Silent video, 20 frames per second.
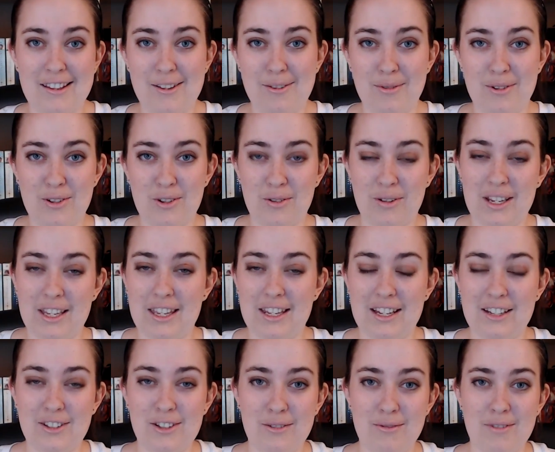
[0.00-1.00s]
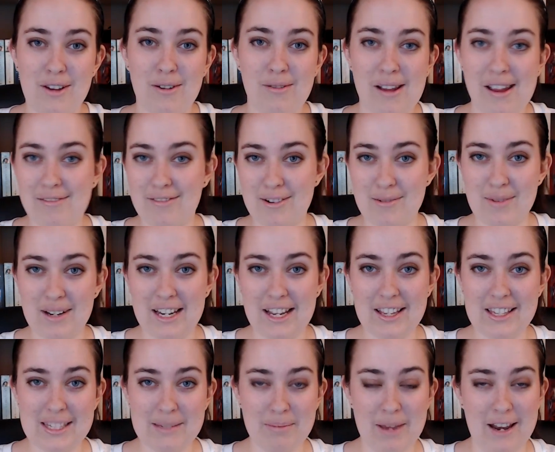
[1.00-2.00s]
you enjoy getting to know everyone
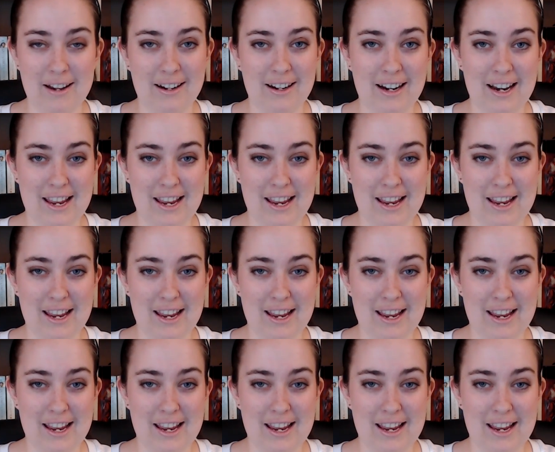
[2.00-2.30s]
else better.